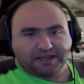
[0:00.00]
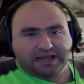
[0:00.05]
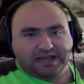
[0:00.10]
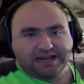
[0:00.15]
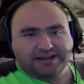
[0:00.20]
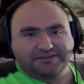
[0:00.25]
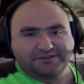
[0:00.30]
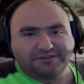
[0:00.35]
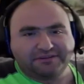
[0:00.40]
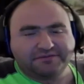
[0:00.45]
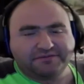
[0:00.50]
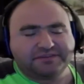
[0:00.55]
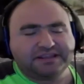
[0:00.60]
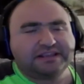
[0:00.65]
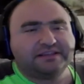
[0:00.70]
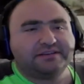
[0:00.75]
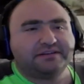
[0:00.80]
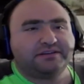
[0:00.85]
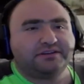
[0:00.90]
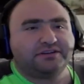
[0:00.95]
I don't
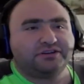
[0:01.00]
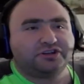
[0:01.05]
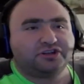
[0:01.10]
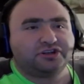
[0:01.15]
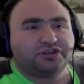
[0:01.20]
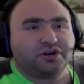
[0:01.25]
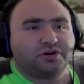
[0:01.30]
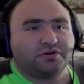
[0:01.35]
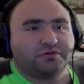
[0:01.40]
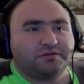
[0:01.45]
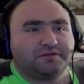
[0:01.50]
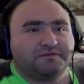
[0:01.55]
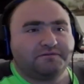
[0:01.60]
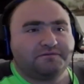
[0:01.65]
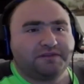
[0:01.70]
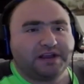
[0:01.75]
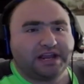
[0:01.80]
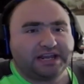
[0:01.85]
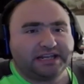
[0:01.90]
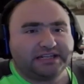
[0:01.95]
think they're gonna show the
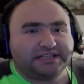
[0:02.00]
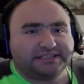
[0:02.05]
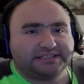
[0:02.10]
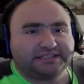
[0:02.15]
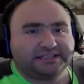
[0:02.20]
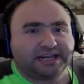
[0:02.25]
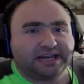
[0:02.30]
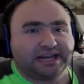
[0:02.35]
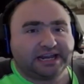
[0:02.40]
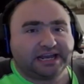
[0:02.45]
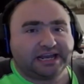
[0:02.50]
face...